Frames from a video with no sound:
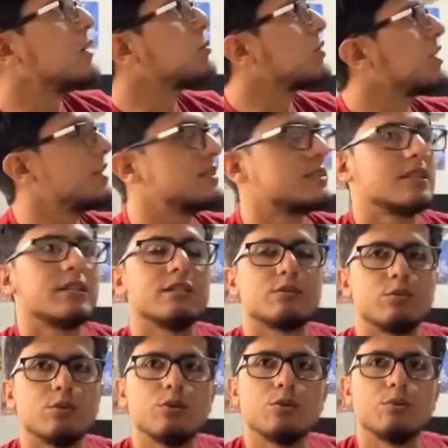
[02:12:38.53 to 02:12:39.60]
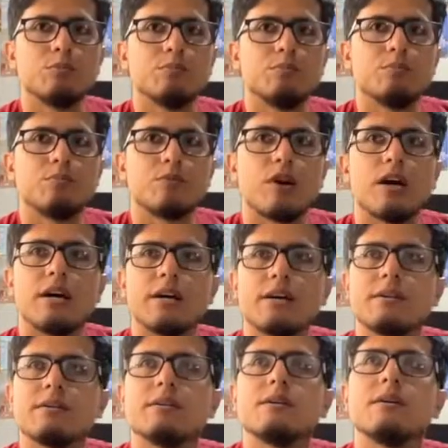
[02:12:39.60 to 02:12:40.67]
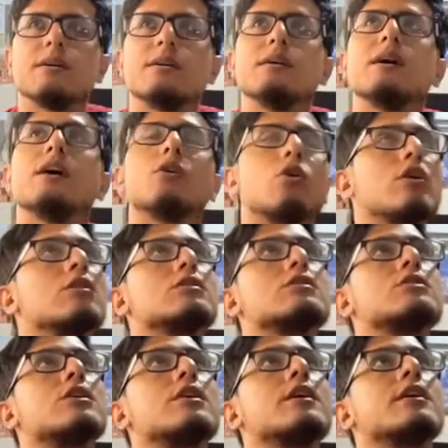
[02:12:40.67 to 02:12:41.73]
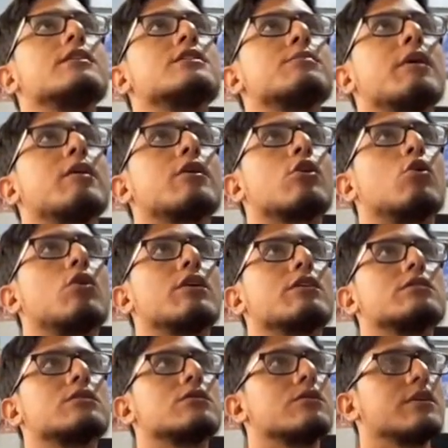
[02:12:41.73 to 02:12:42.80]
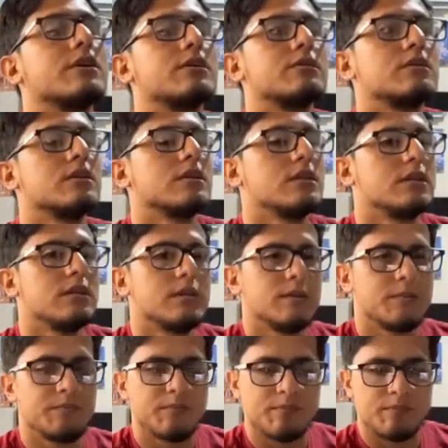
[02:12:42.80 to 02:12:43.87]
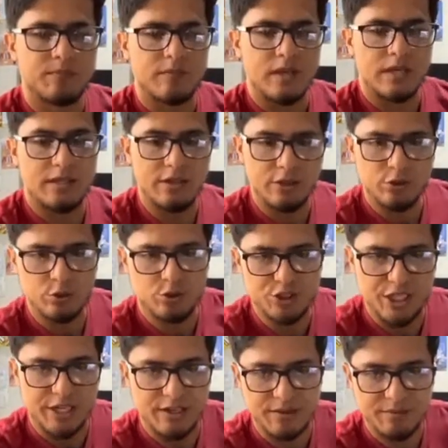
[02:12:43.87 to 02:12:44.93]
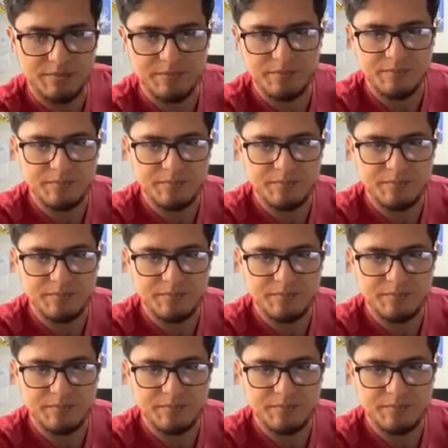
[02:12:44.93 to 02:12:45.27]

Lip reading: upgrades to this room, right? In order to turn it into my recording studio. I need a new chair.